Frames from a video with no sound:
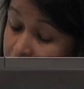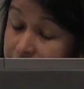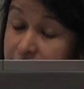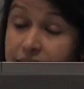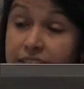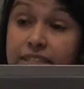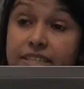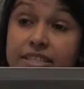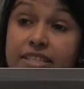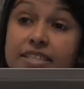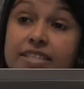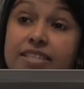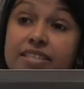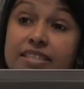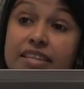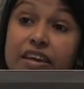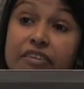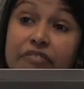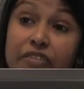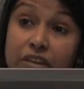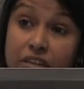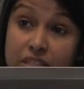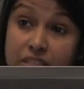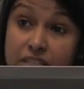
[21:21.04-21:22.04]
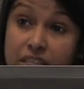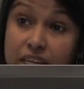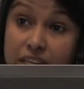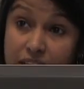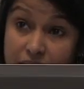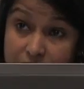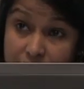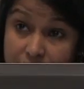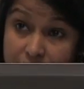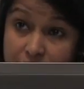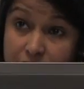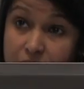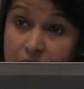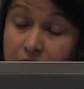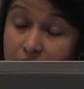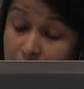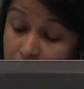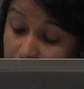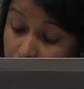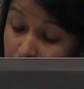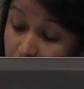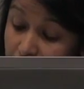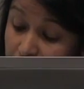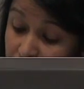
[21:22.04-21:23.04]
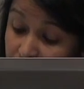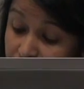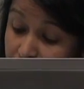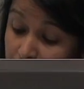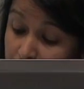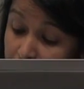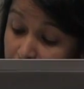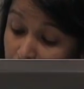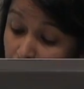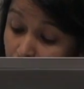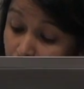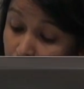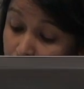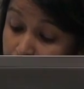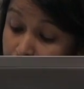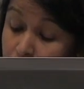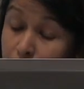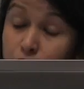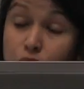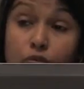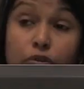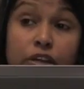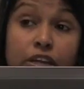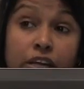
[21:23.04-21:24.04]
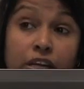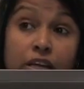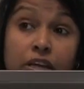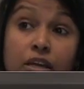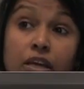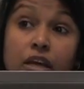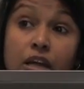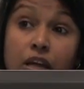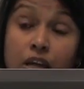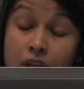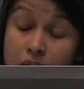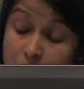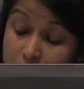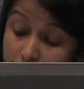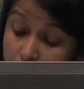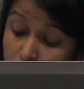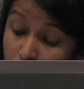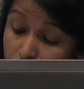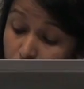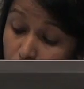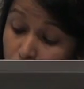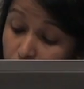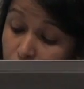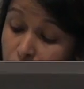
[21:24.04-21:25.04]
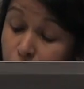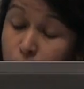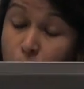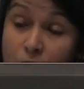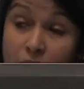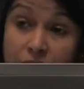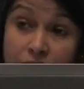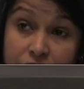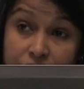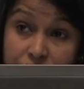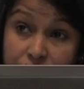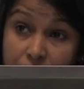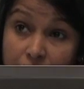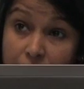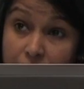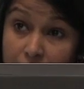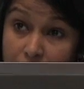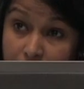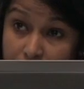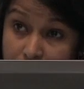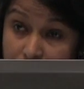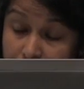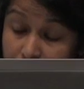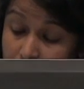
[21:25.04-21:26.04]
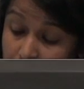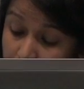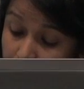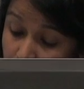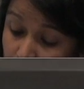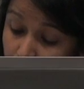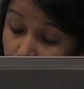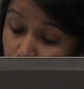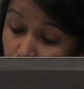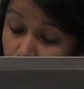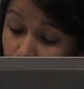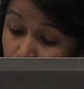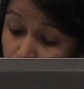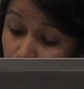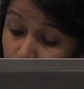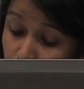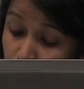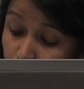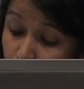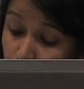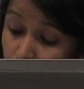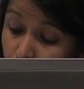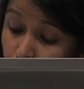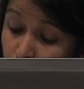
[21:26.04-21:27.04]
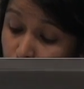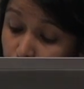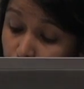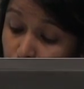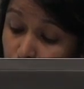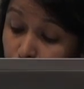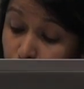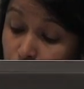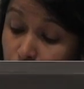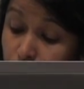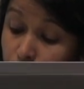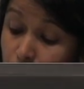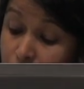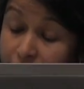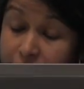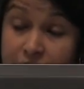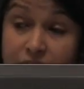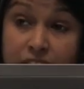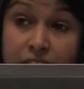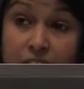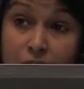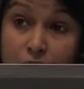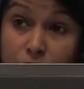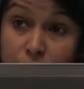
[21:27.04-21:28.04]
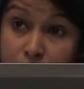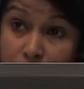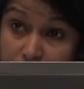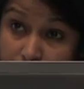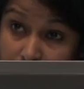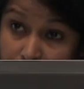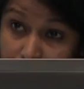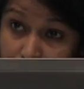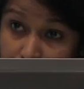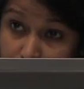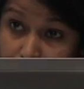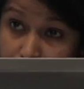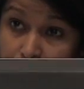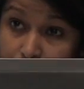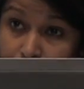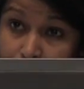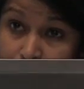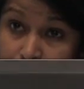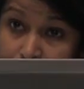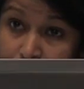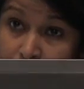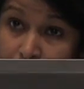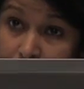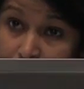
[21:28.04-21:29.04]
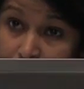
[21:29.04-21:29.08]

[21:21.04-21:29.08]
67 deaths, blasphemy law, including of one child who had Down syndrome.